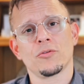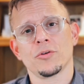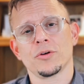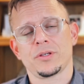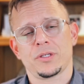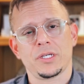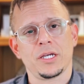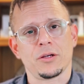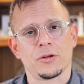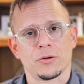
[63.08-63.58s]
a
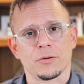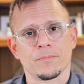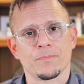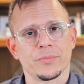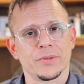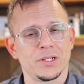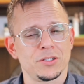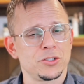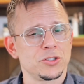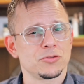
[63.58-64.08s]
year.
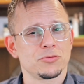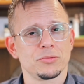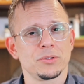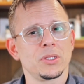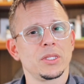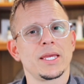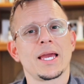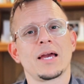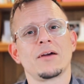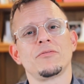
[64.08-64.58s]
They just
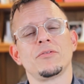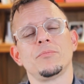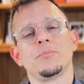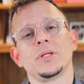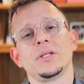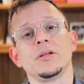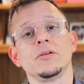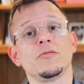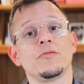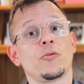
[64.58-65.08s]
really haven't
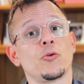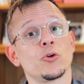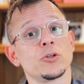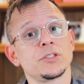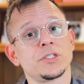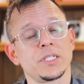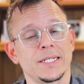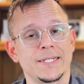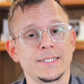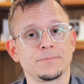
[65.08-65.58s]
been
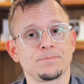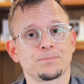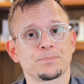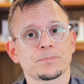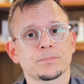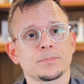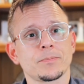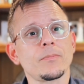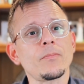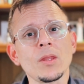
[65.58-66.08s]
enforcing it.
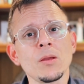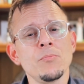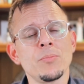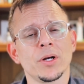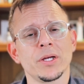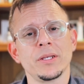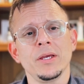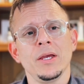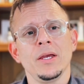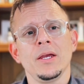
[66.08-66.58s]

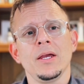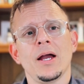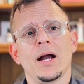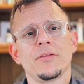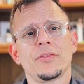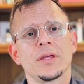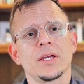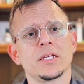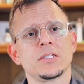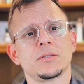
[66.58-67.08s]
But I
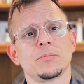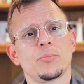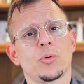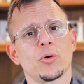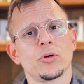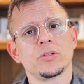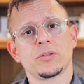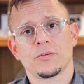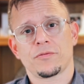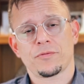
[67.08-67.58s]
think it's
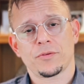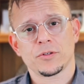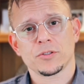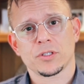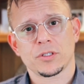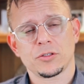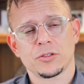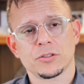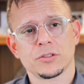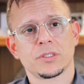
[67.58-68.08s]
important to first
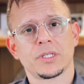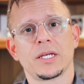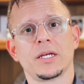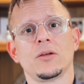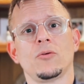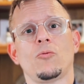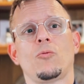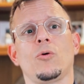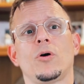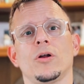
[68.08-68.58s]

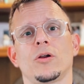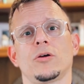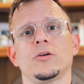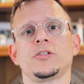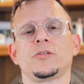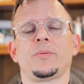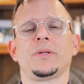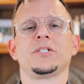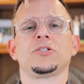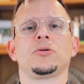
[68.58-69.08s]
understand what are
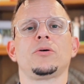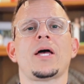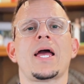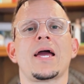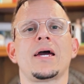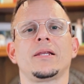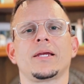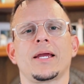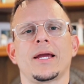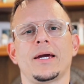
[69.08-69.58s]
special
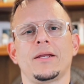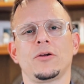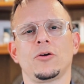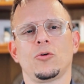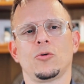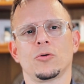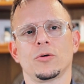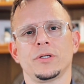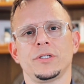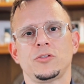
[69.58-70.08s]
ad
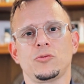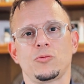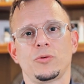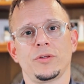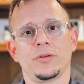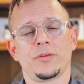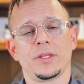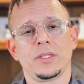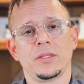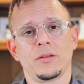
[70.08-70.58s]
categories
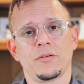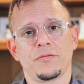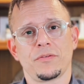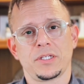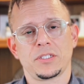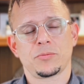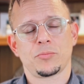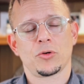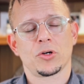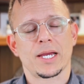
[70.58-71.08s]
within the
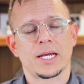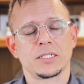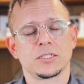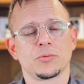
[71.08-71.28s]
Facebook ads